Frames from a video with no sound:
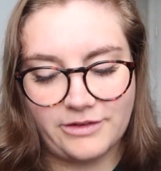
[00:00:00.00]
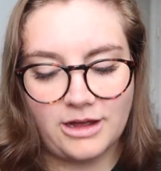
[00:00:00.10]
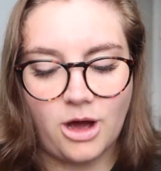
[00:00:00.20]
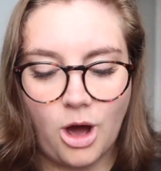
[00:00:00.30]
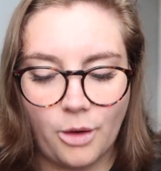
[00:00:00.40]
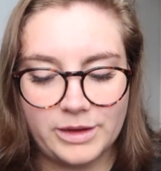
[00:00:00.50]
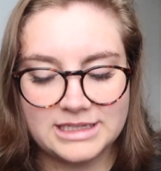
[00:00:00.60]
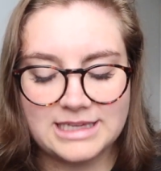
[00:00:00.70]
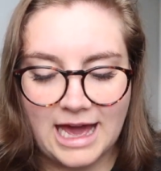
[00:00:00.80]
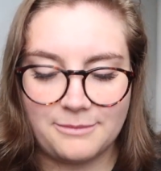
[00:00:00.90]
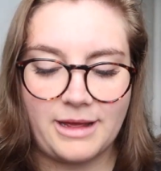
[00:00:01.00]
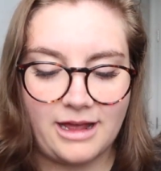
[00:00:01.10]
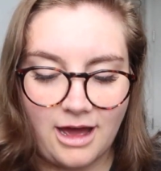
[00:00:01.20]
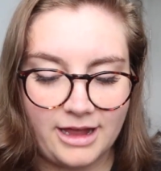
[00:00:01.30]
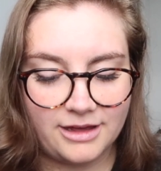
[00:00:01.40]
I always had
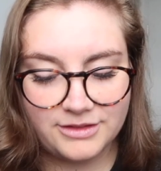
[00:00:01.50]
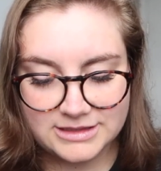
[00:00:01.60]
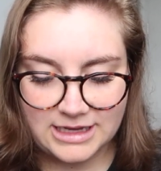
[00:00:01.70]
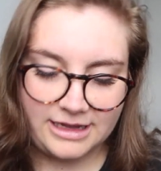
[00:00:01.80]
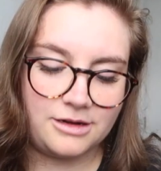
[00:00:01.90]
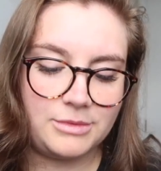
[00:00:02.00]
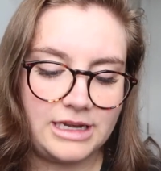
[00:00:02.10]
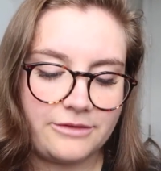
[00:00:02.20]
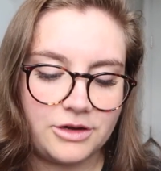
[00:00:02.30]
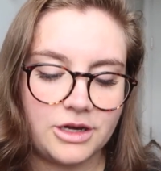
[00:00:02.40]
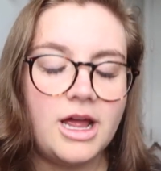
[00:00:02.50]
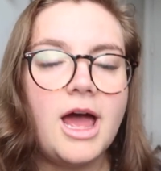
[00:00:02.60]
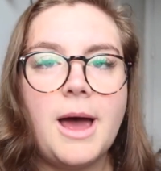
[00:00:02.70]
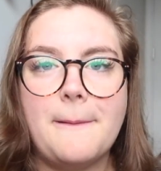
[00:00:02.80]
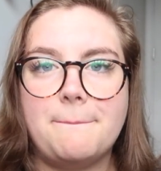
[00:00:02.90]
my eye on this item and never
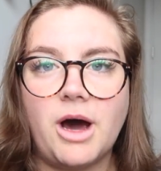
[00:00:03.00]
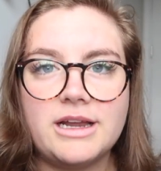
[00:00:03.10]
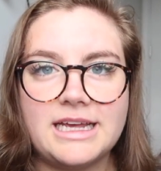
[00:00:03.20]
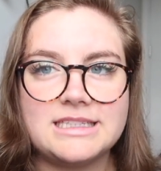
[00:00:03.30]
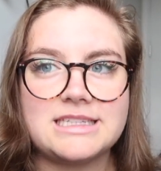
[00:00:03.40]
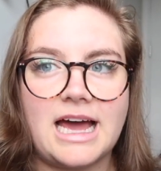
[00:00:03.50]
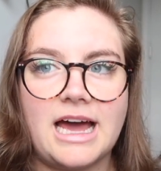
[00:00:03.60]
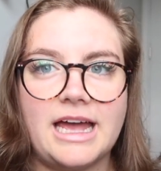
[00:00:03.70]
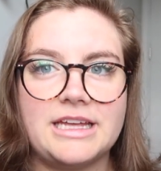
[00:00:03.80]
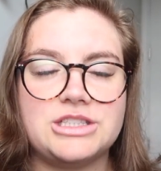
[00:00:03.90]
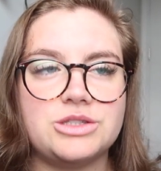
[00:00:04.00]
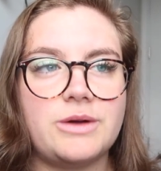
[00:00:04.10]
bought it. I